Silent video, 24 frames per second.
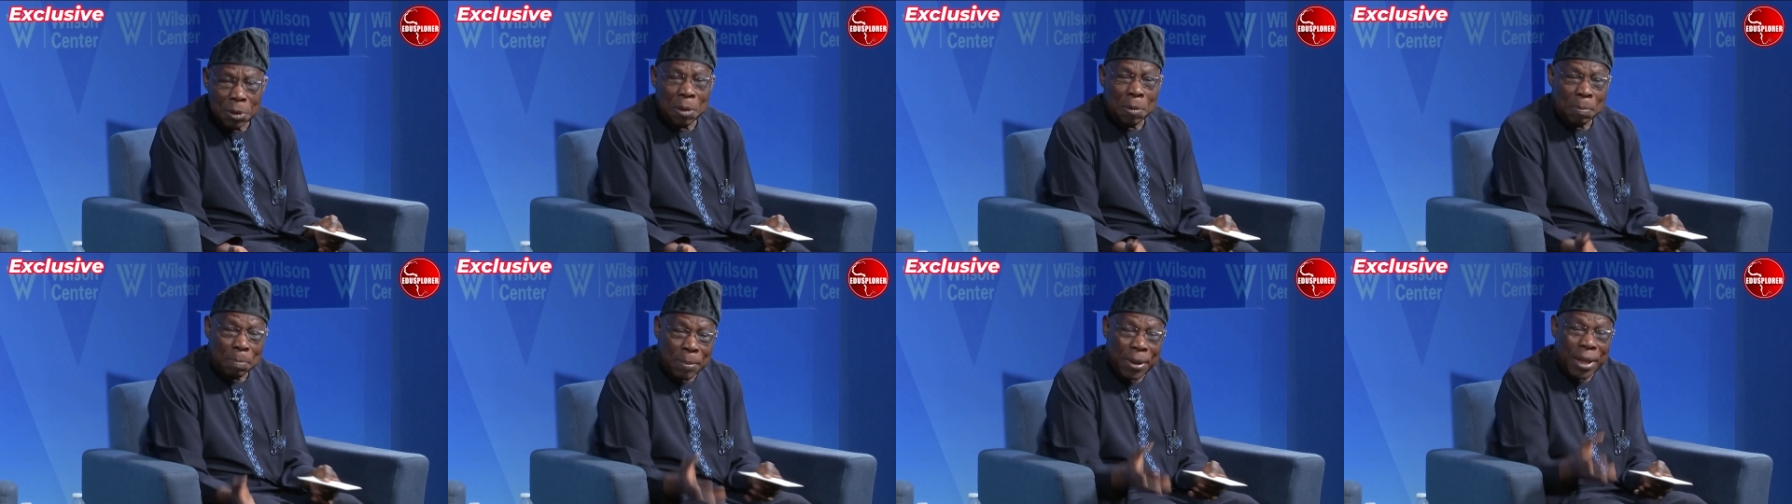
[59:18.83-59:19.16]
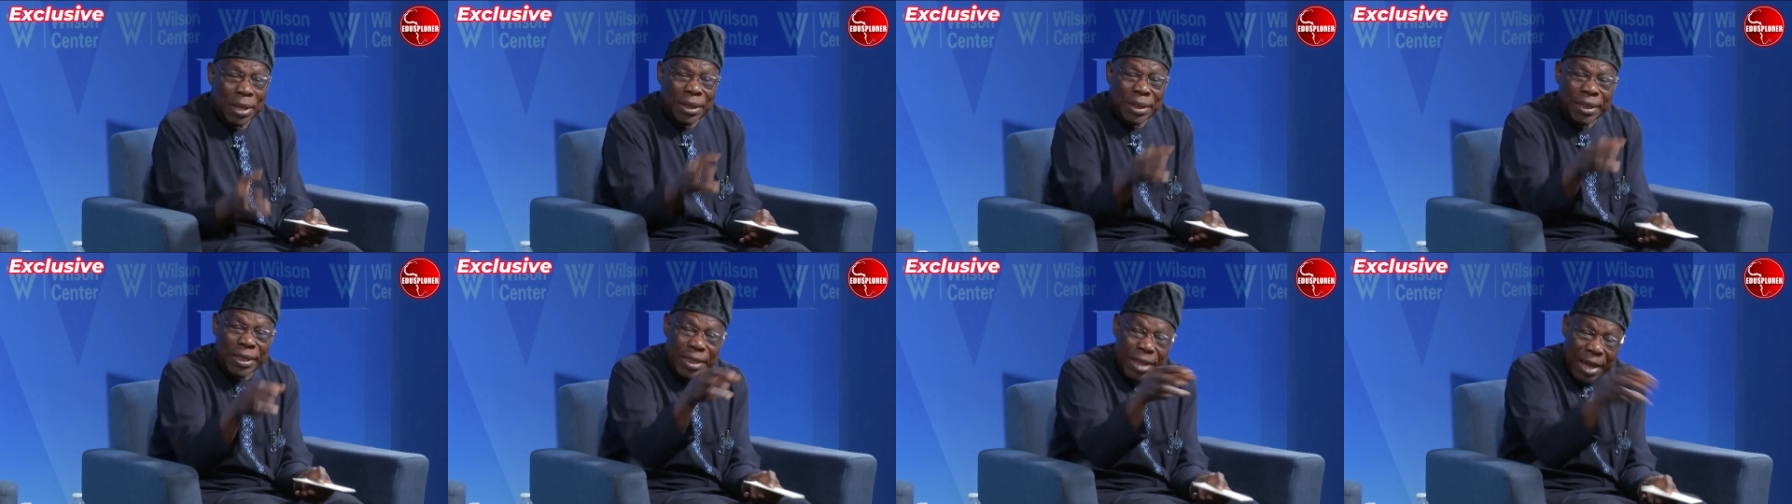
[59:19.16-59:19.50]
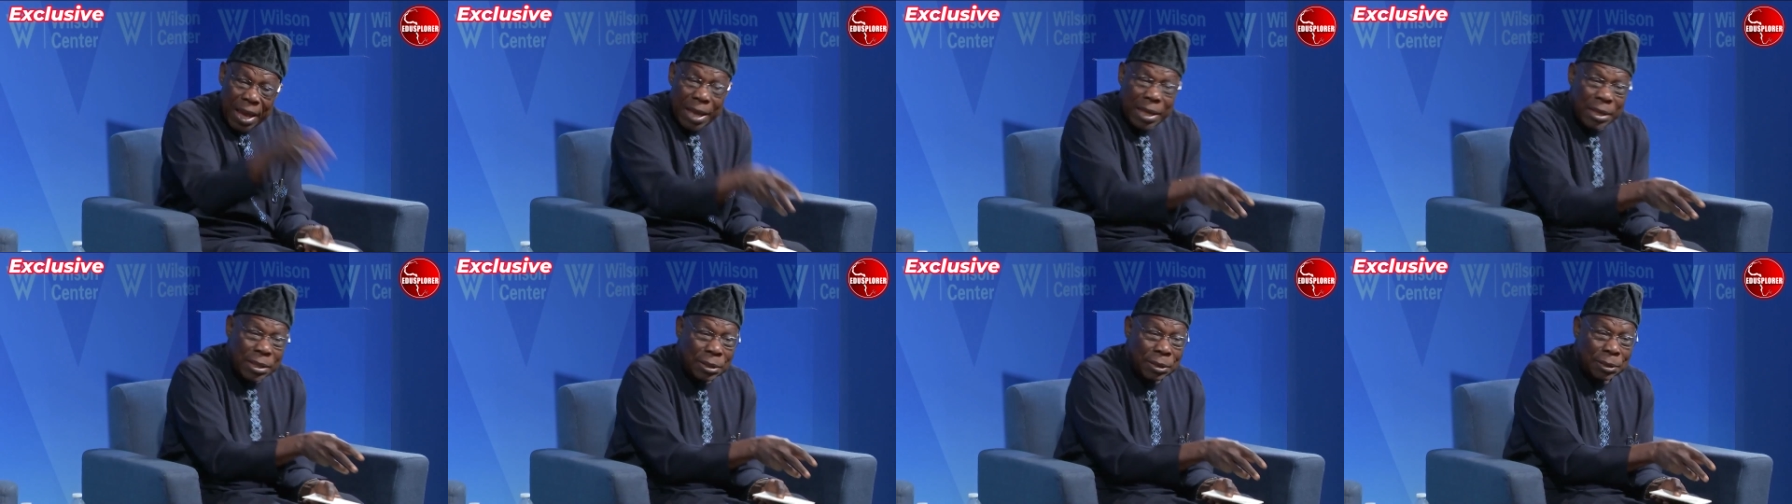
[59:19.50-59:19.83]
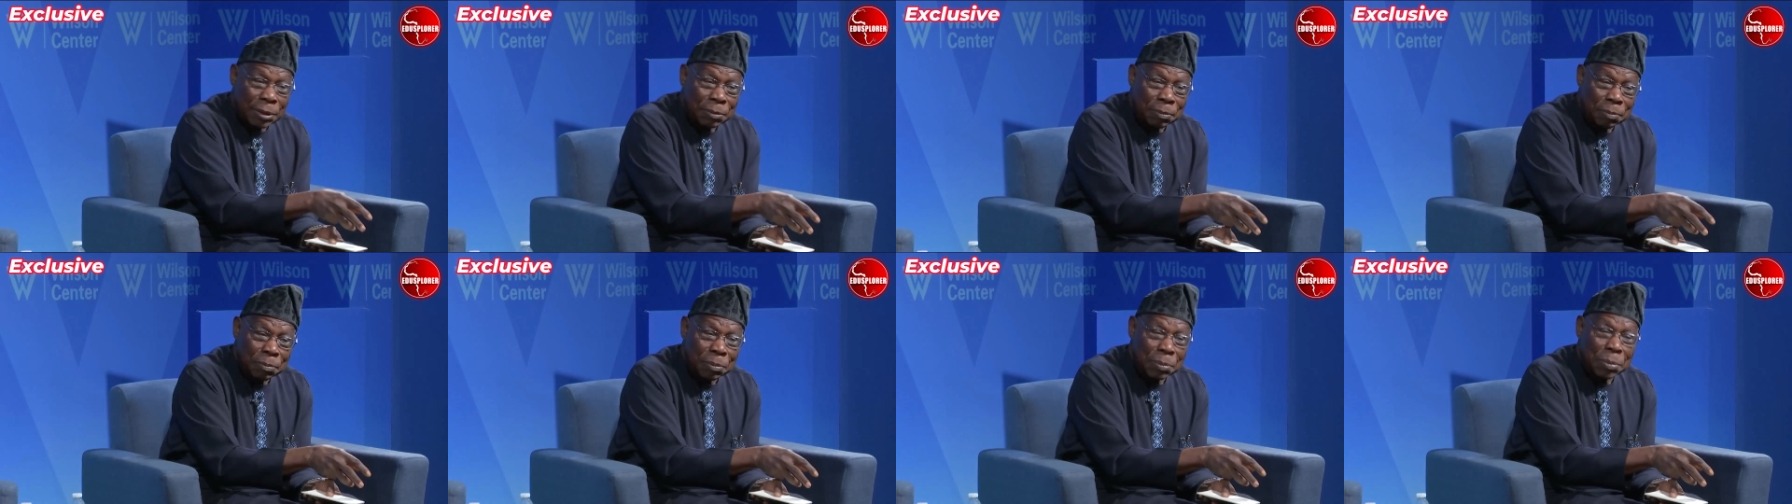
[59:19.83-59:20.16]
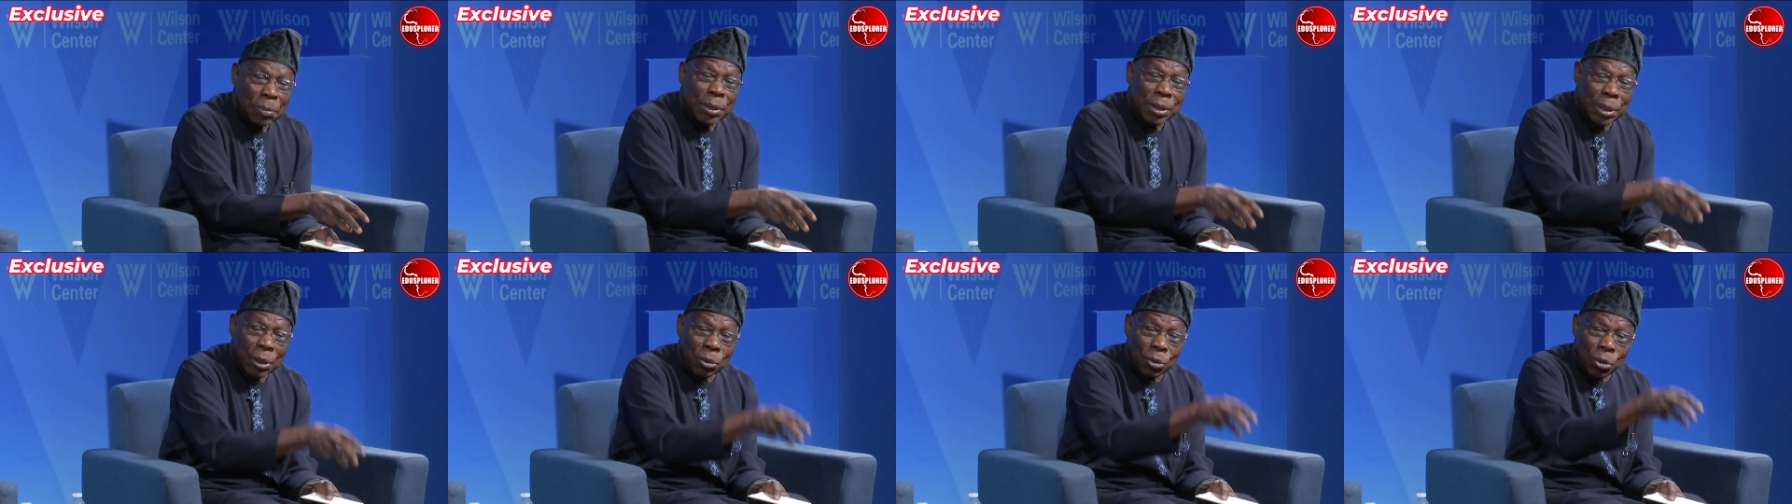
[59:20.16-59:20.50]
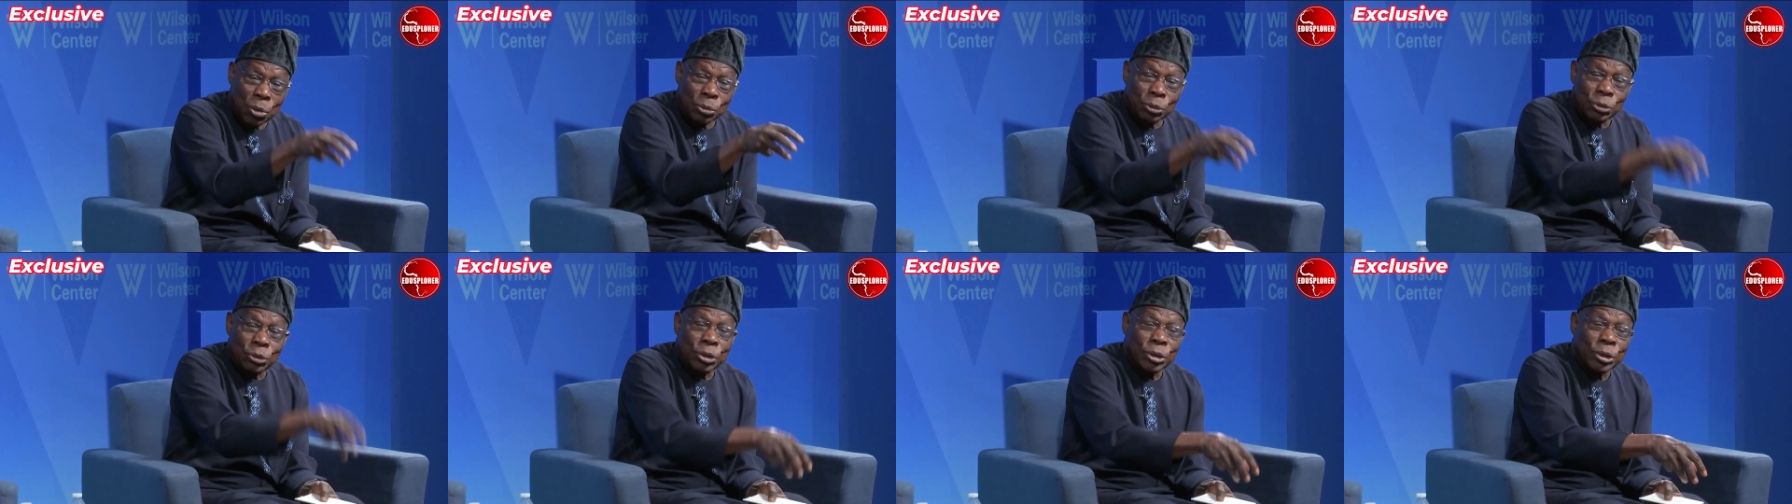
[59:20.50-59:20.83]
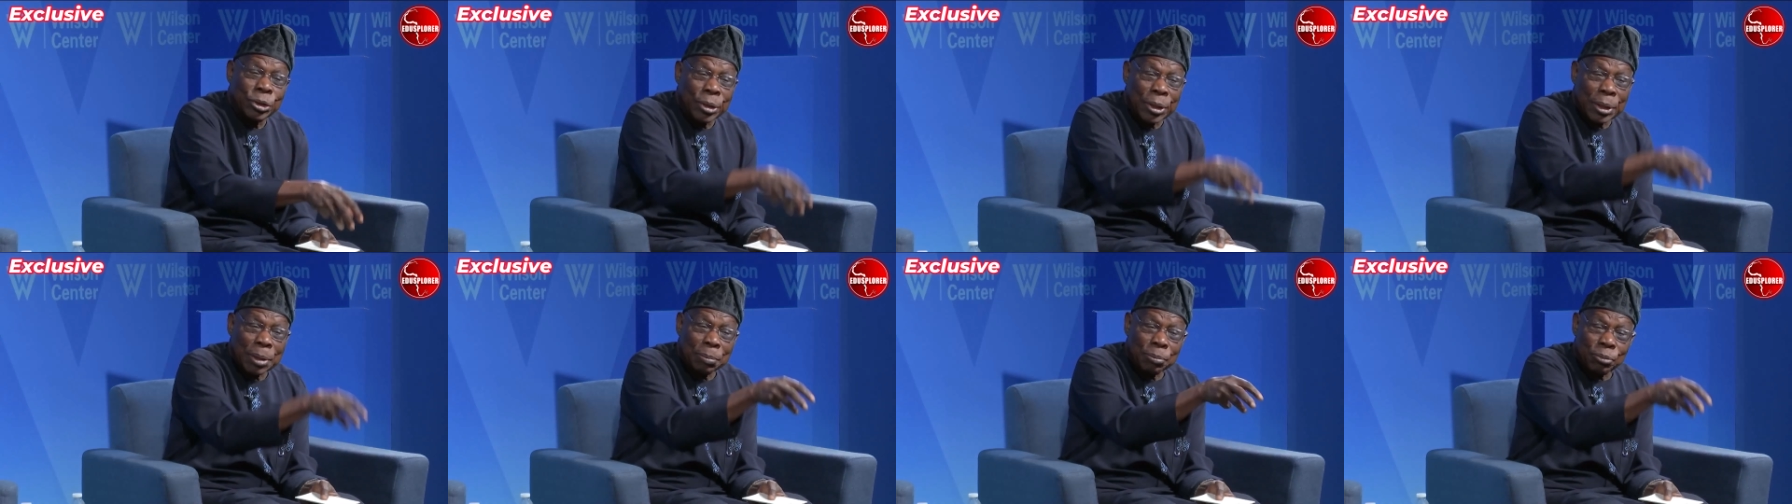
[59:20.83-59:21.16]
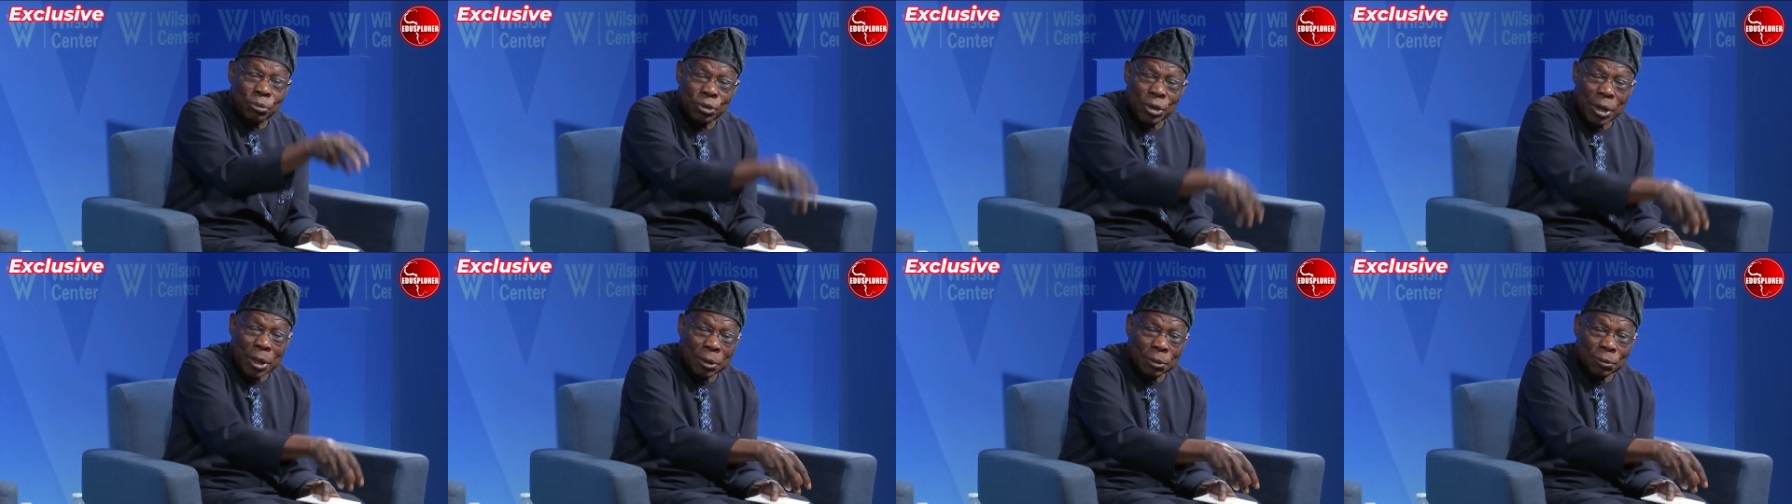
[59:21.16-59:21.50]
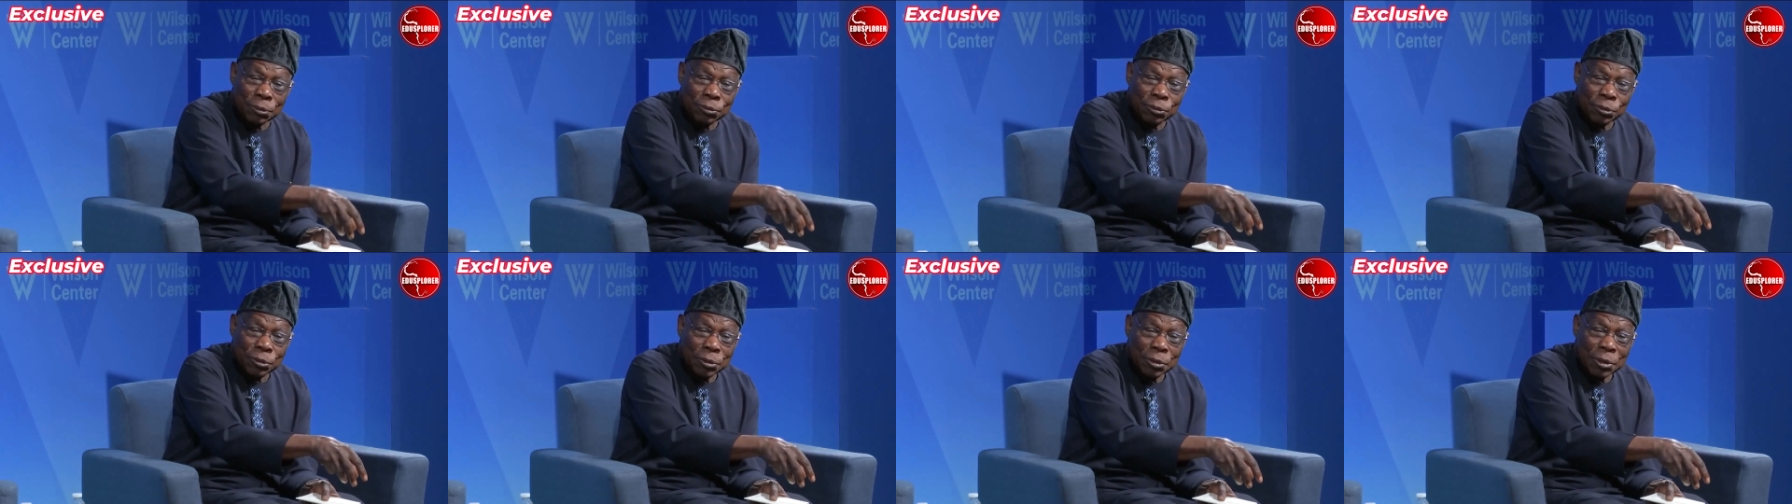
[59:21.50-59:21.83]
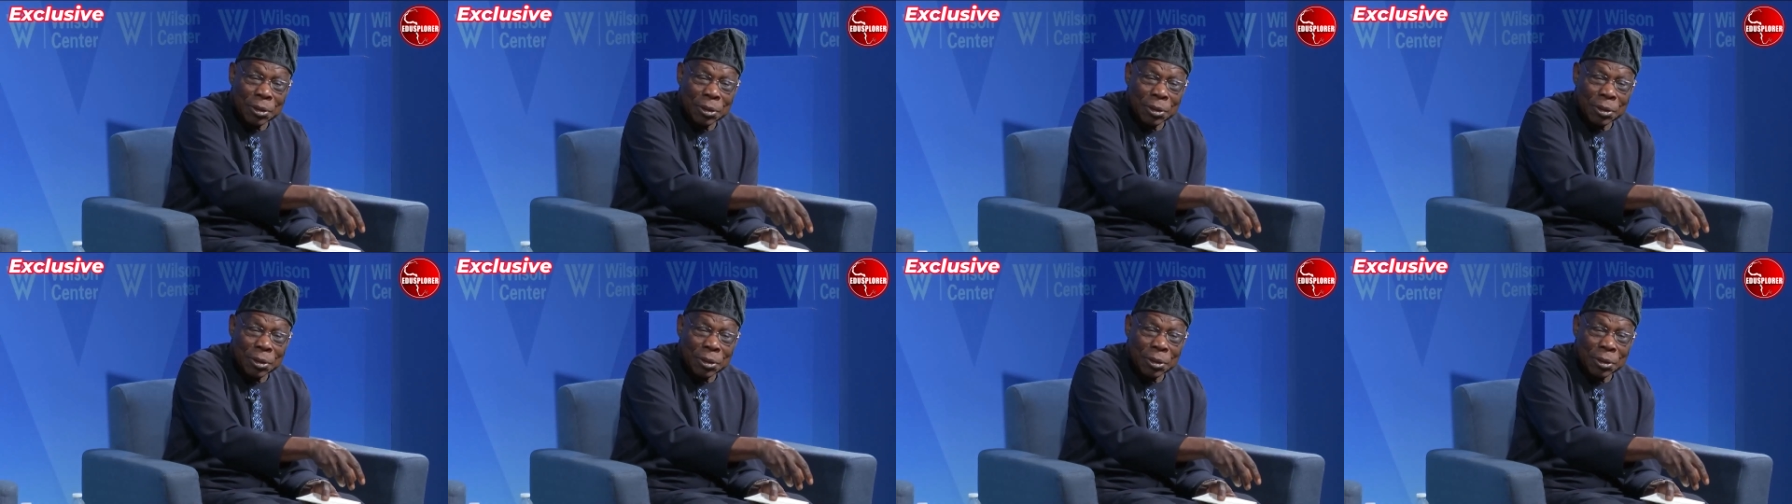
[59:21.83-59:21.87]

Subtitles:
But then the countries themselves